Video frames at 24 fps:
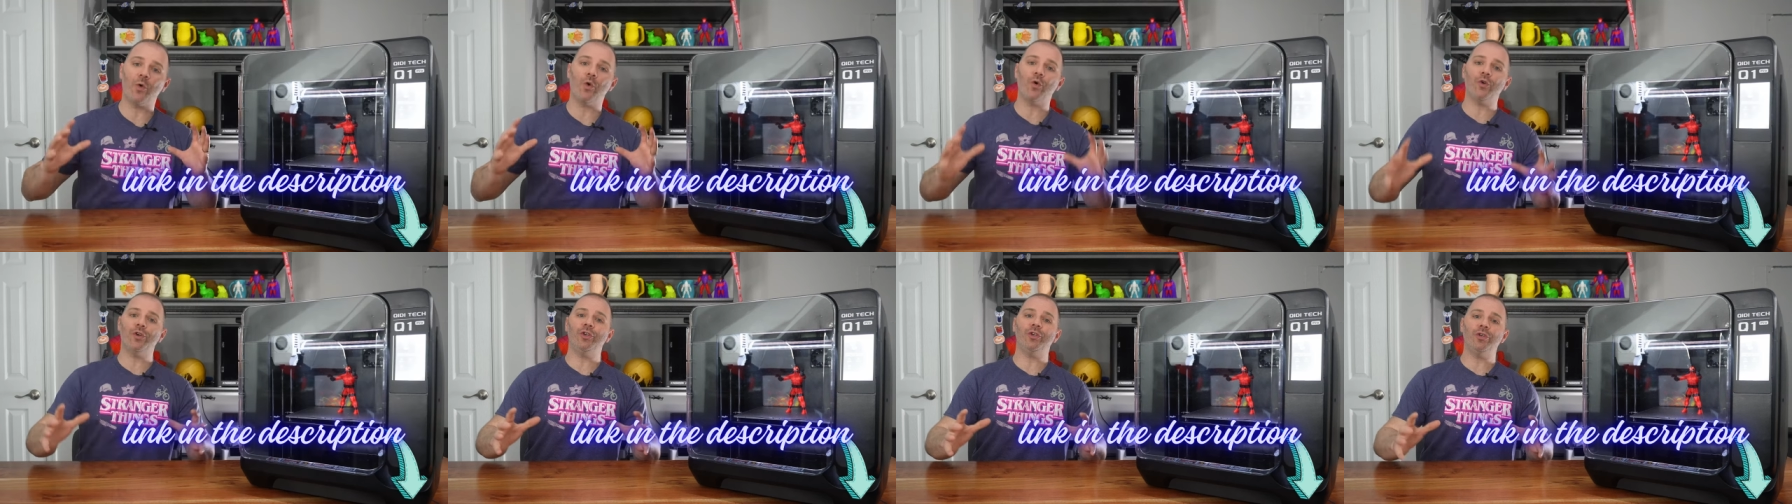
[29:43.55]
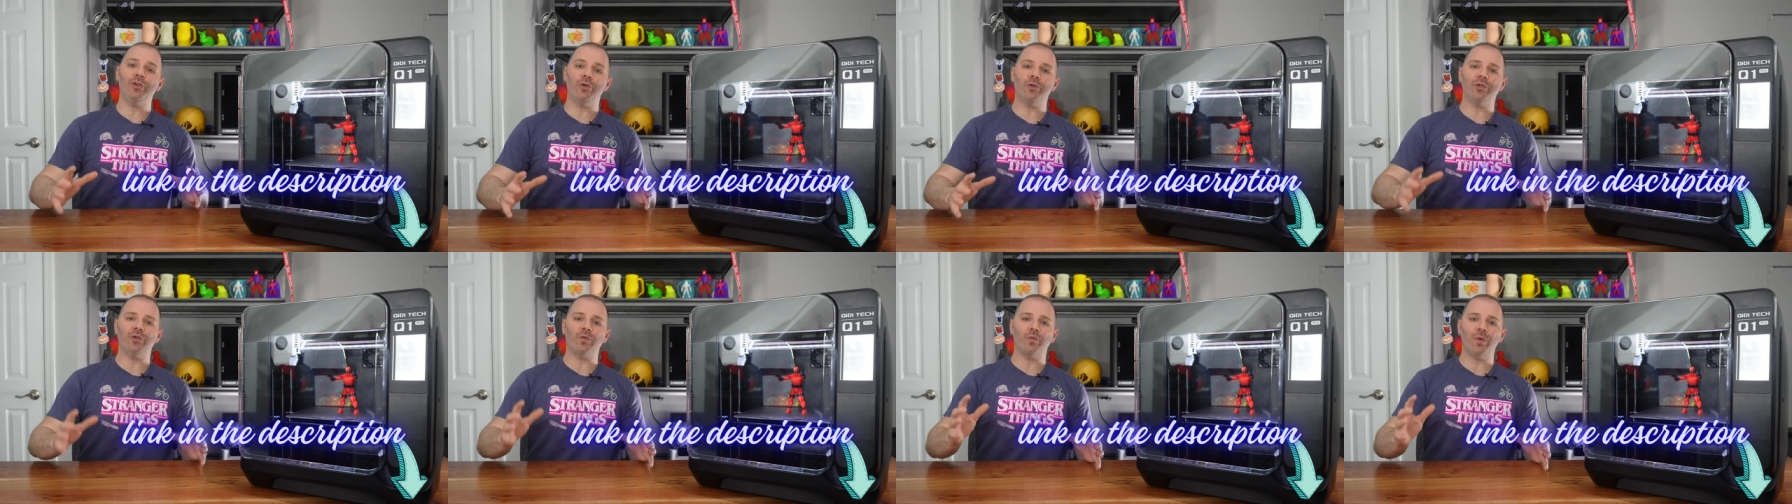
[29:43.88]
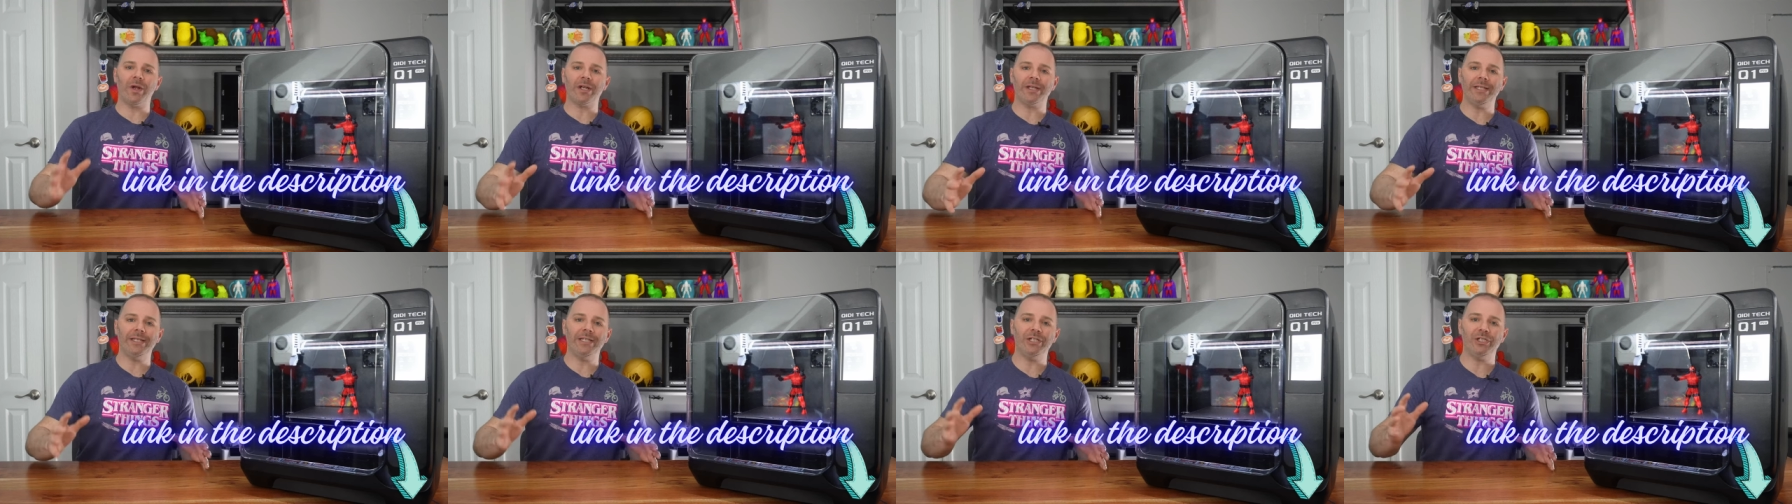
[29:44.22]
or you can go
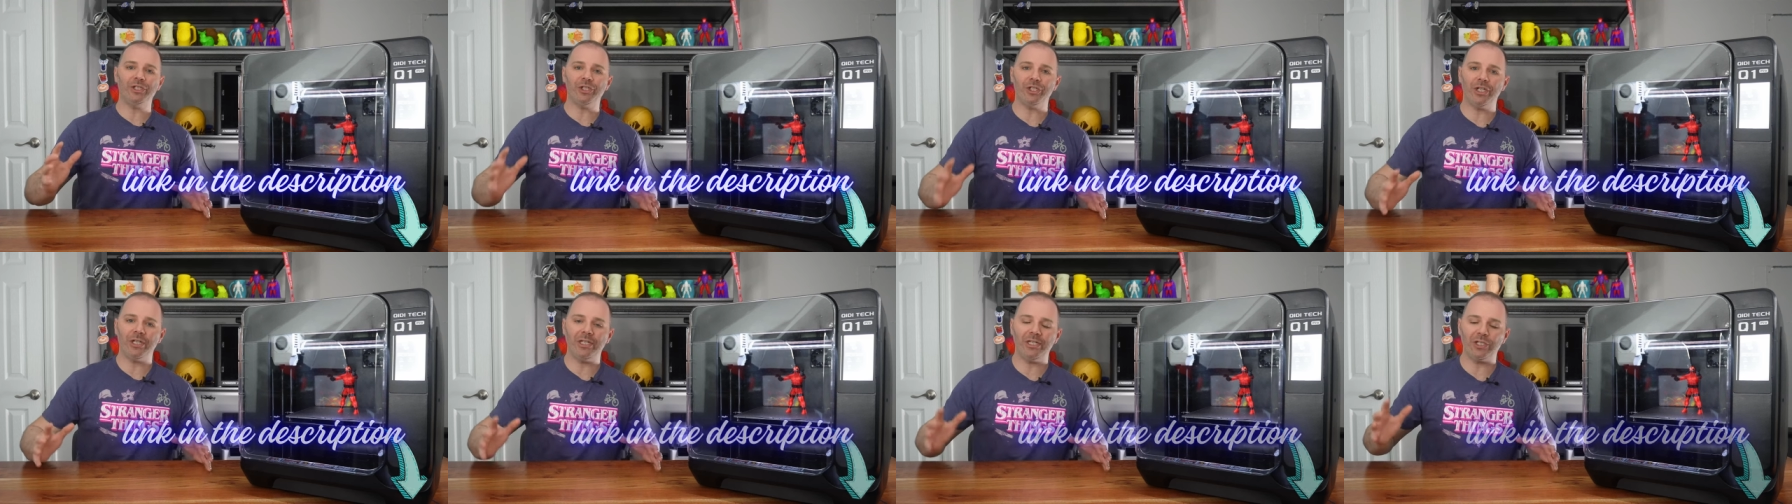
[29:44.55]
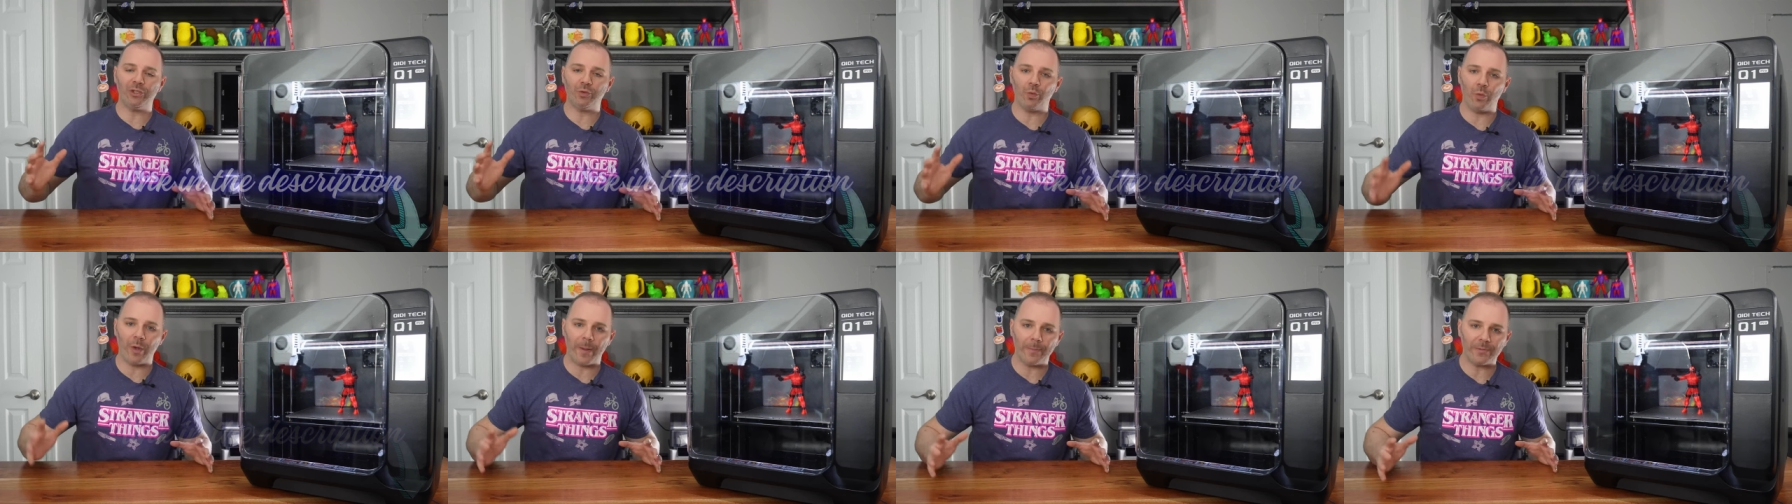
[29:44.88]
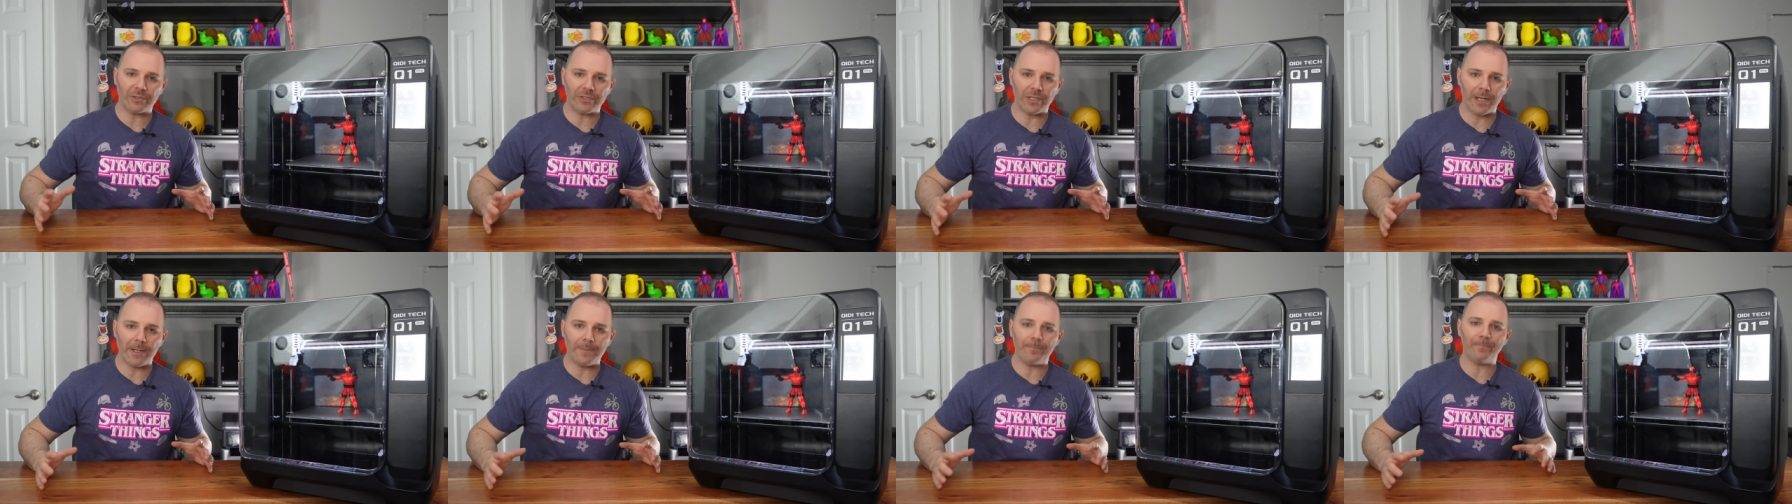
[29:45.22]
directly to Qidi's
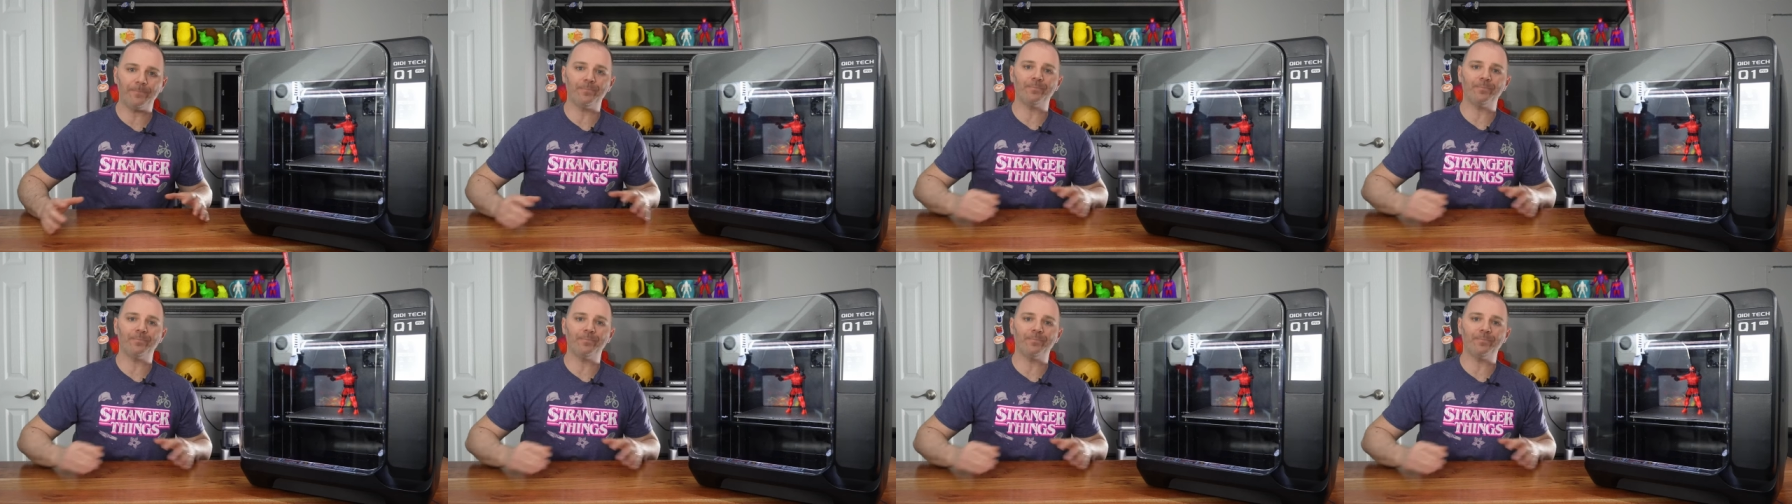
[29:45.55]
website.